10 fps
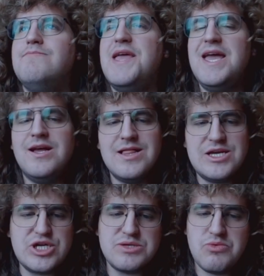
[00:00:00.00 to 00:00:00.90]

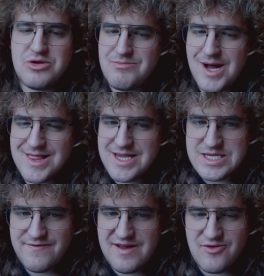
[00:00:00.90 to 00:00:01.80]
English is one of my
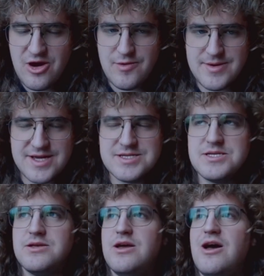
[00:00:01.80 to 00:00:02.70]
least favourite
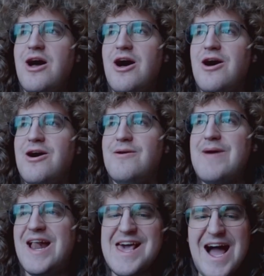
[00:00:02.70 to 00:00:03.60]
openings. And
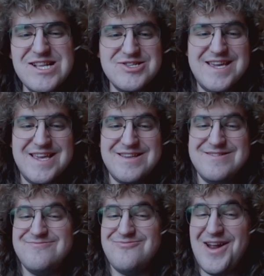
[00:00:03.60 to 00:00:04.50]
I actually,
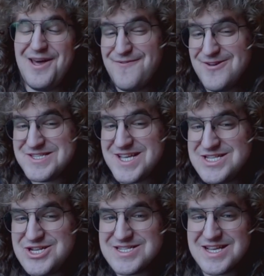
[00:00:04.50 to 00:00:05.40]
when I first started
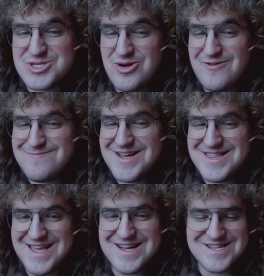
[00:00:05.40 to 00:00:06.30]
chess, I sort of played
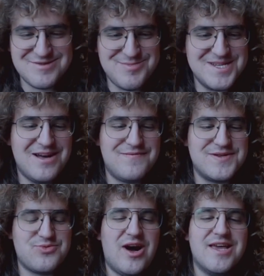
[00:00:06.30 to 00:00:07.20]
the English myself
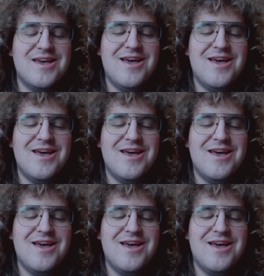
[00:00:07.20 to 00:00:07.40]
as white.